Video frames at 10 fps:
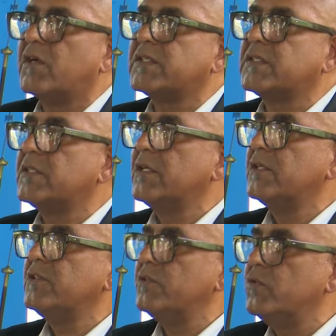on us
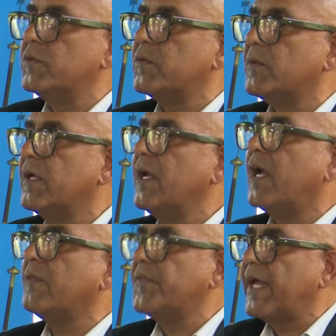to do so.
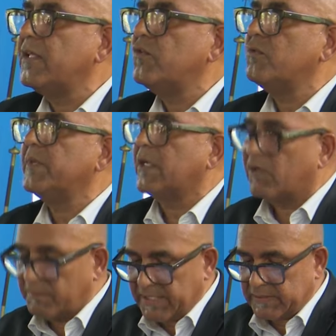I thank you.
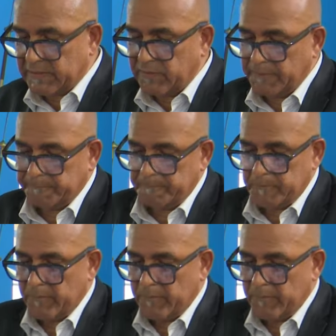May God bless you.